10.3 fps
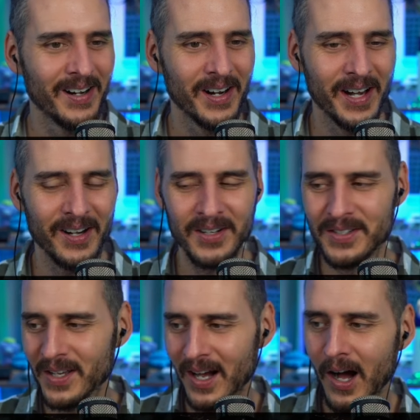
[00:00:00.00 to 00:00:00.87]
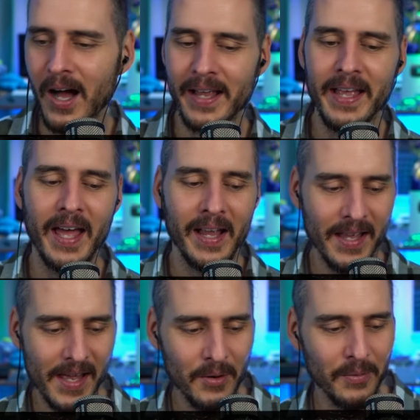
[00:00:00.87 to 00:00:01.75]
here's a, oh, I got, I
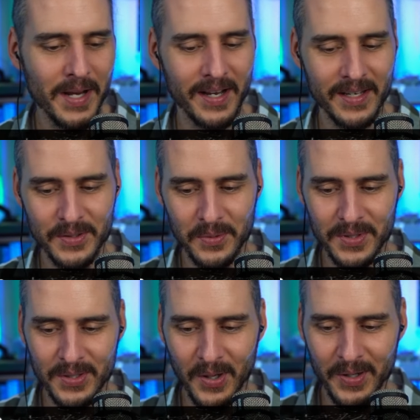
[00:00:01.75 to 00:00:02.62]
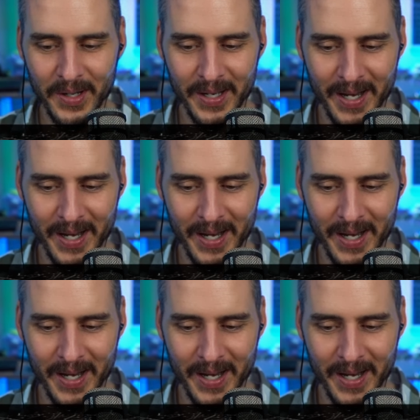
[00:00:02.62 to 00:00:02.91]
got to read it because it was so good.